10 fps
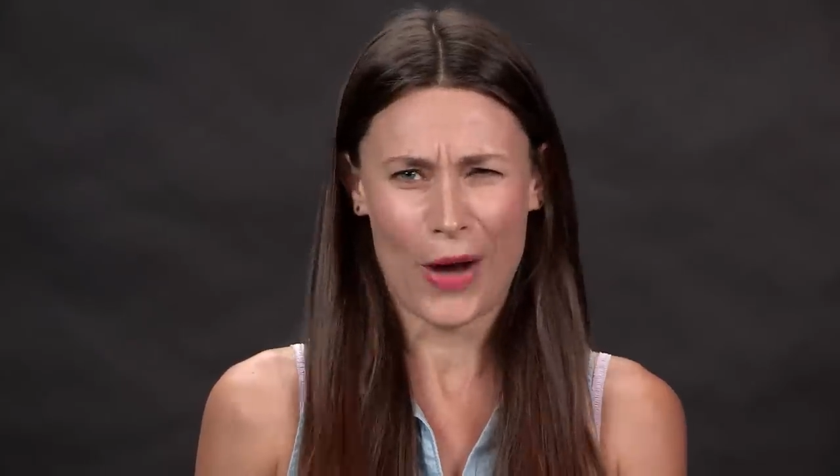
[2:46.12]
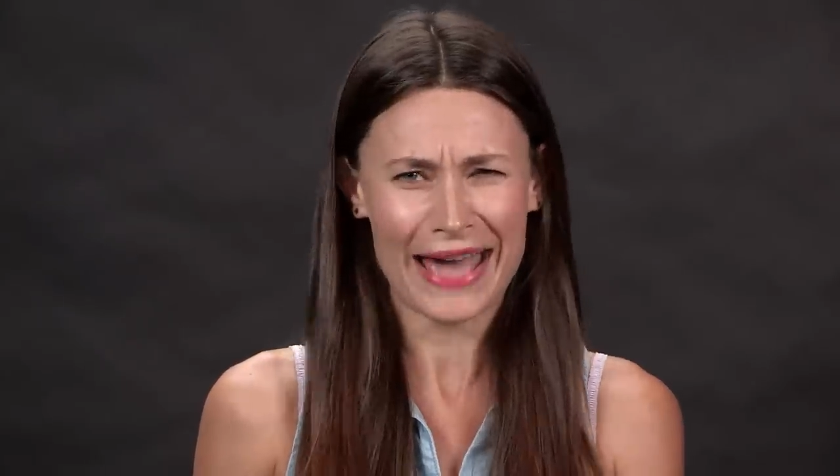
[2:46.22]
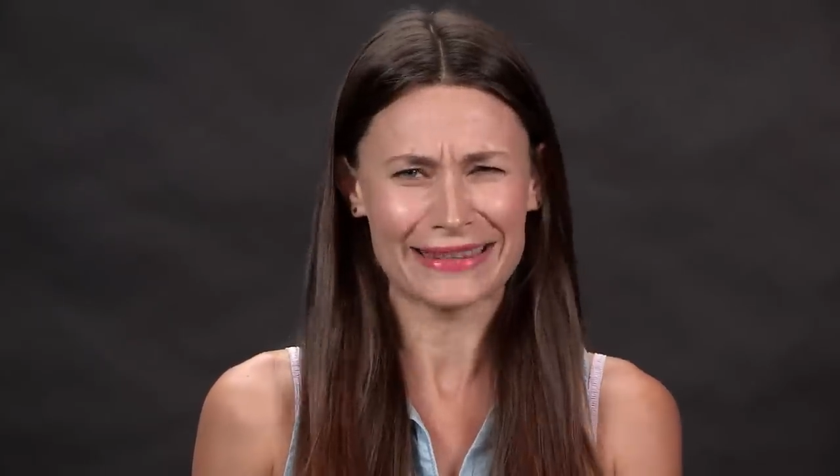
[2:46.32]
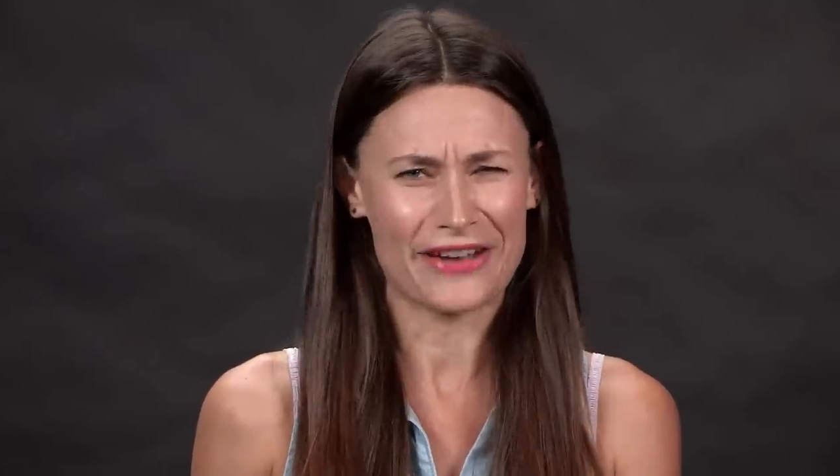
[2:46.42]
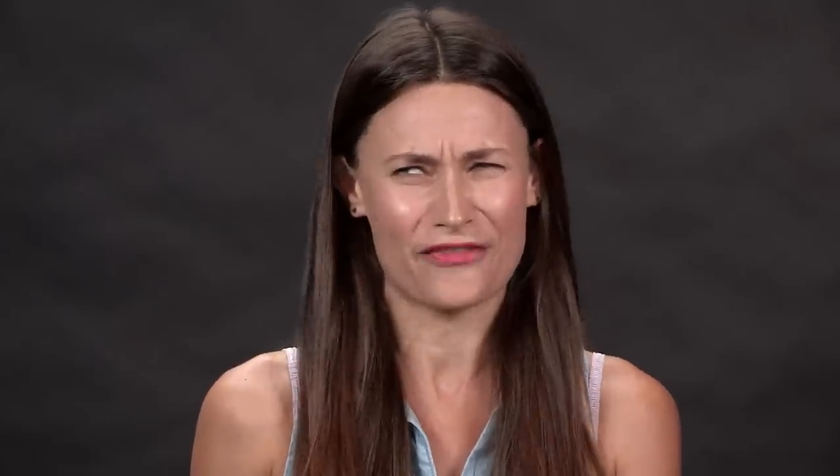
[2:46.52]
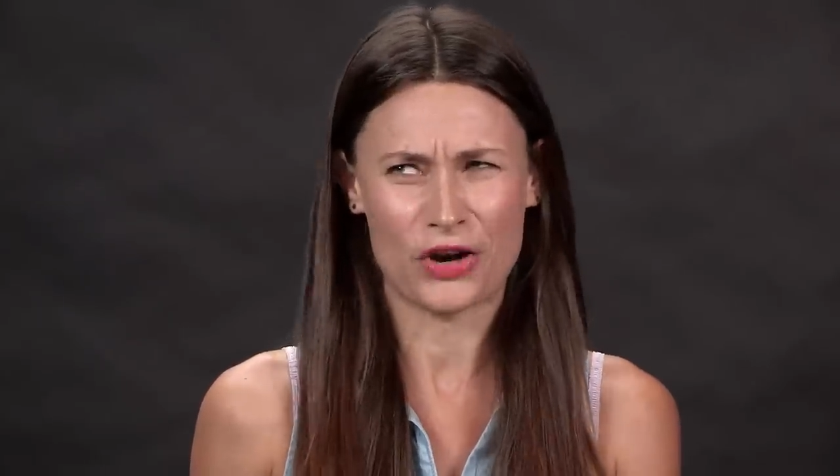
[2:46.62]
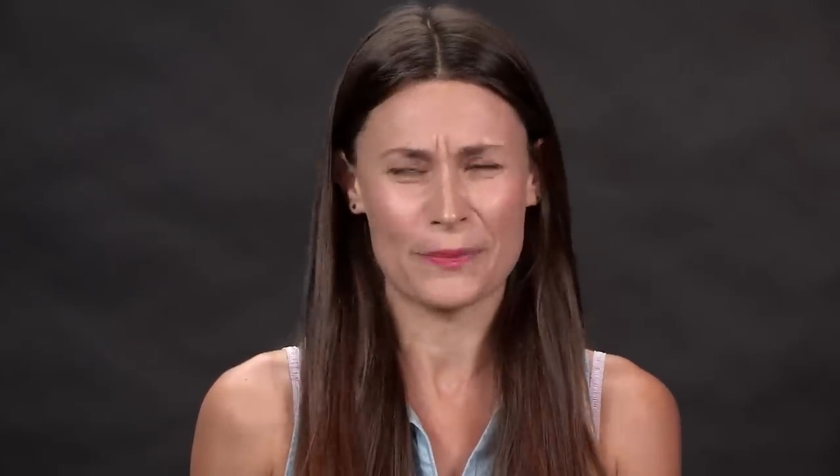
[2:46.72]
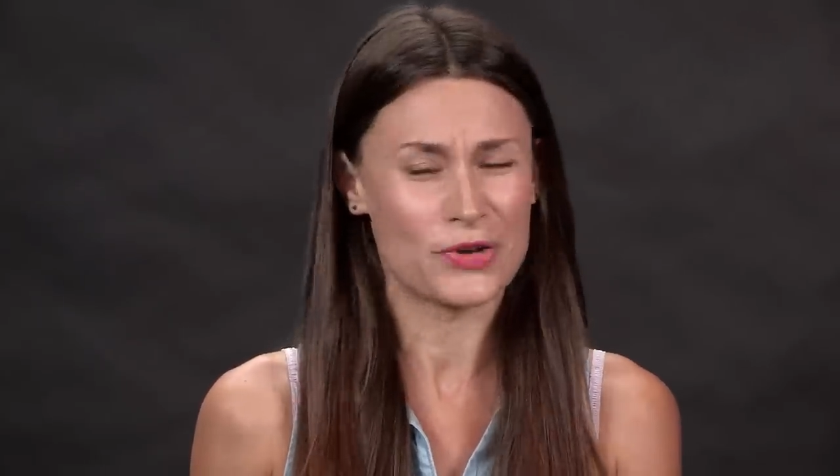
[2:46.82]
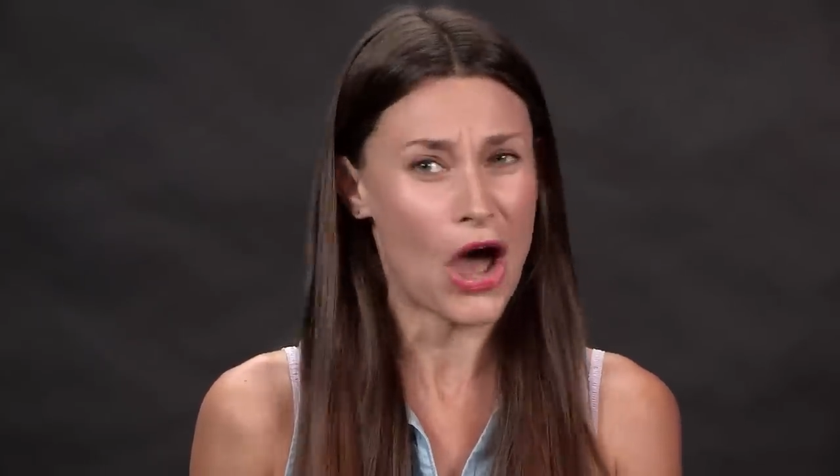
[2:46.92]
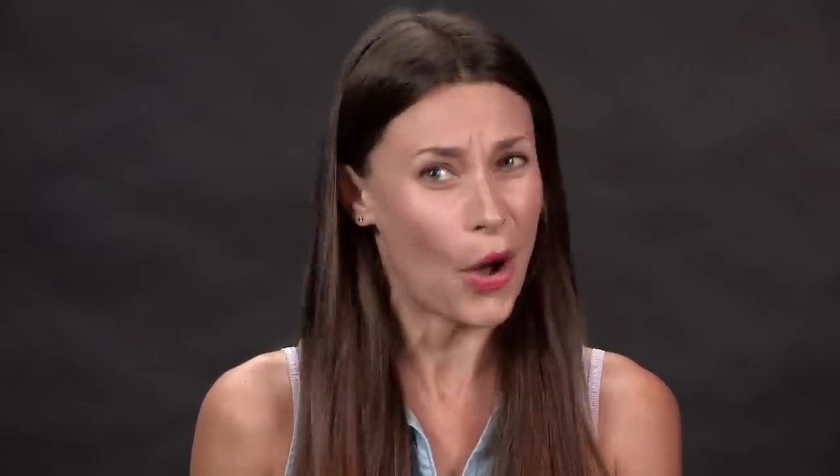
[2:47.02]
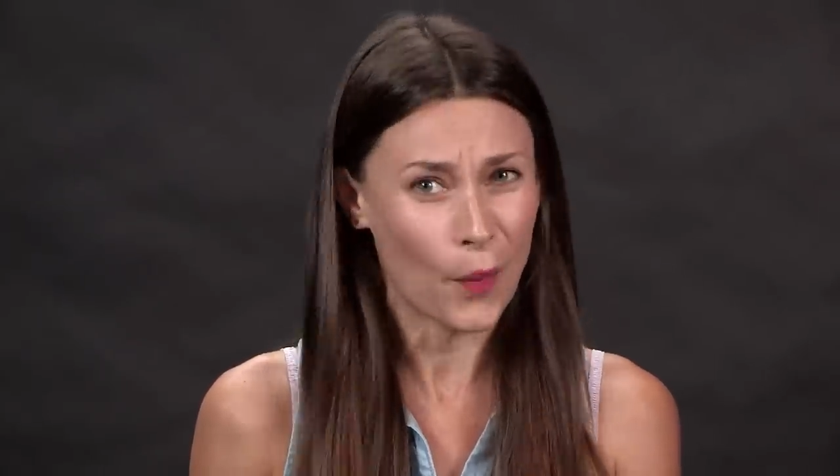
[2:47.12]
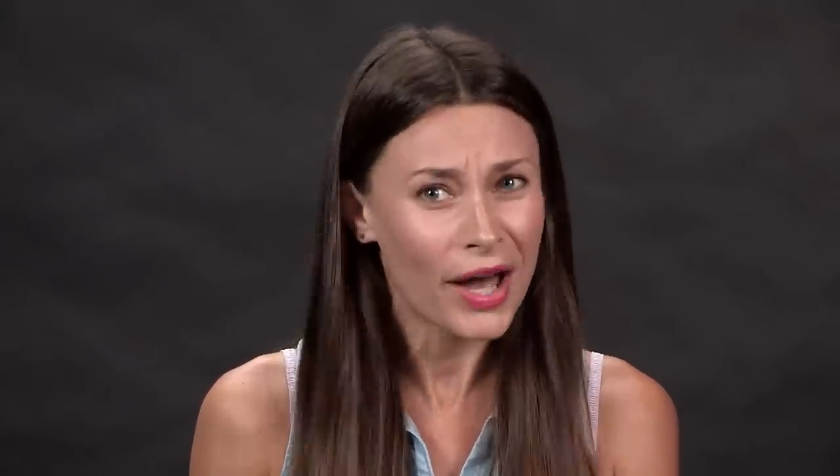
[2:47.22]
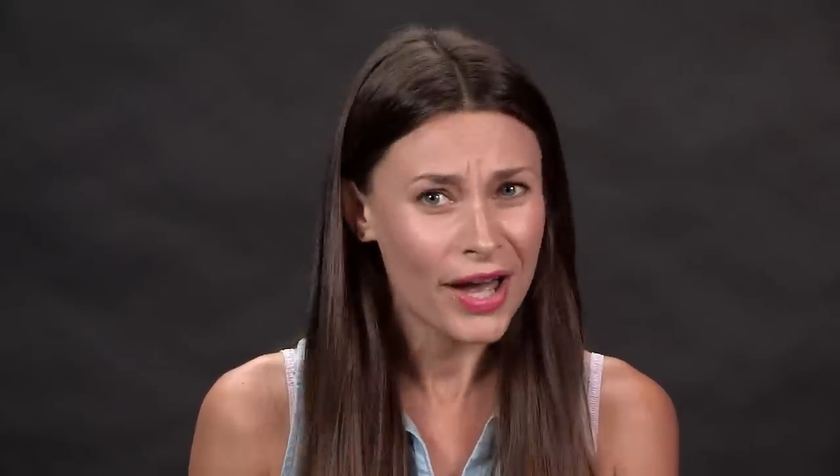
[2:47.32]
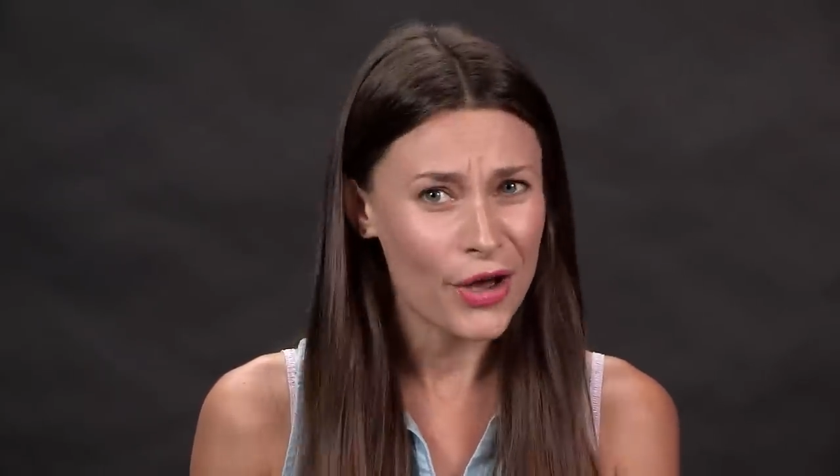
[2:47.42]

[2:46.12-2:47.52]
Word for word: what? Like 40, no.